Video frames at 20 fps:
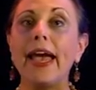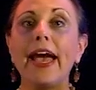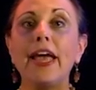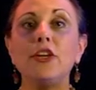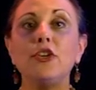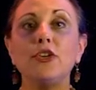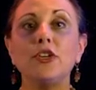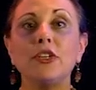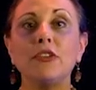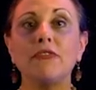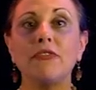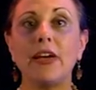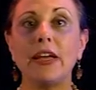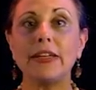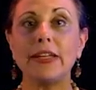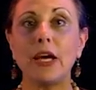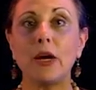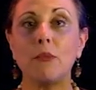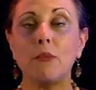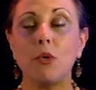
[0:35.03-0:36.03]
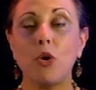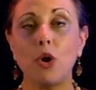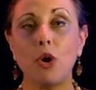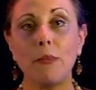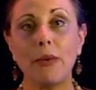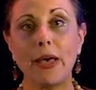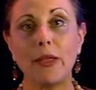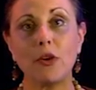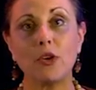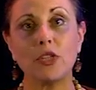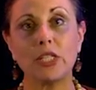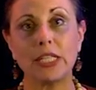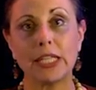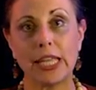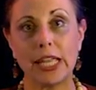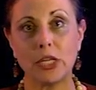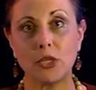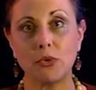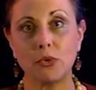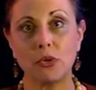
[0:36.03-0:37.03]
and you can find out more about our
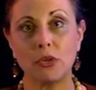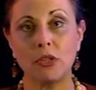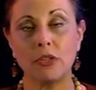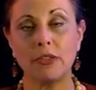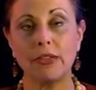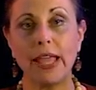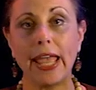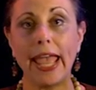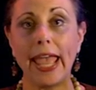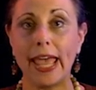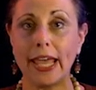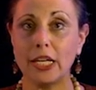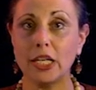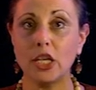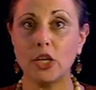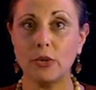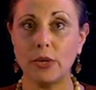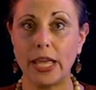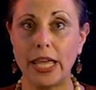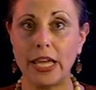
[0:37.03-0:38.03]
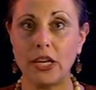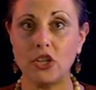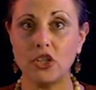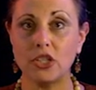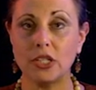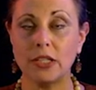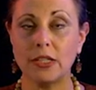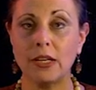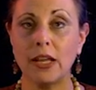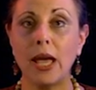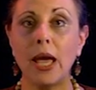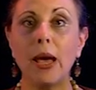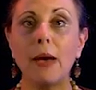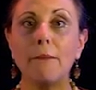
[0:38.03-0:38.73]
schedule and location